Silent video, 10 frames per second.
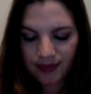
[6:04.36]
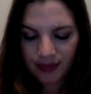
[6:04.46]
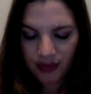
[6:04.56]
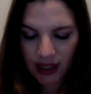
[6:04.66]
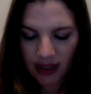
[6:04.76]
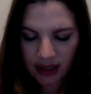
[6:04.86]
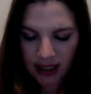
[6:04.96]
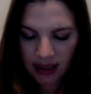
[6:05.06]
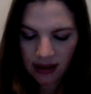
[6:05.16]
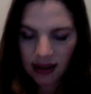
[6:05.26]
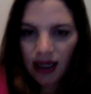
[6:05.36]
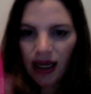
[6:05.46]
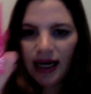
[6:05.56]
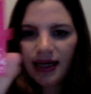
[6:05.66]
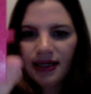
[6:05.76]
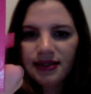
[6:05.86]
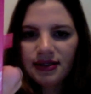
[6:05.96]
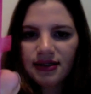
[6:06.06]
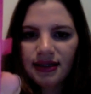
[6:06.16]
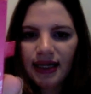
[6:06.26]
pronounce it. And it's
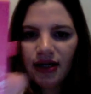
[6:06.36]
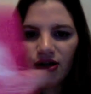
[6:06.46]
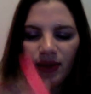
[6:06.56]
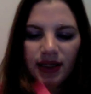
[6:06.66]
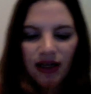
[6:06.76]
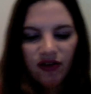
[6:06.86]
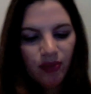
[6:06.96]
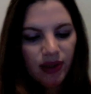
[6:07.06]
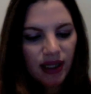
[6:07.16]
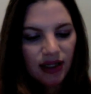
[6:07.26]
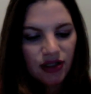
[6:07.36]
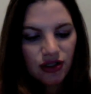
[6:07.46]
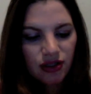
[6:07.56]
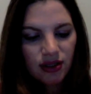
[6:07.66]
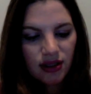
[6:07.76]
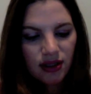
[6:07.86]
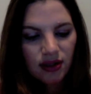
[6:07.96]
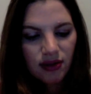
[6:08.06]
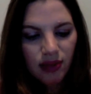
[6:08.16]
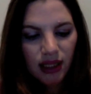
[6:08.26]
just Lancome in Love Blush
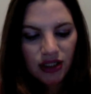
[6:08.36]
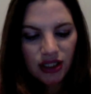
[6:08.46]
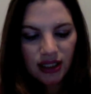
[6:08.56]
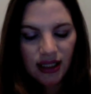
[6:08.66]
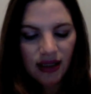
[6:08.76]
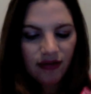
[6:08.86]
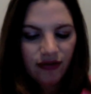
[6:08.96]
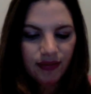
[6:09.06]
in Love.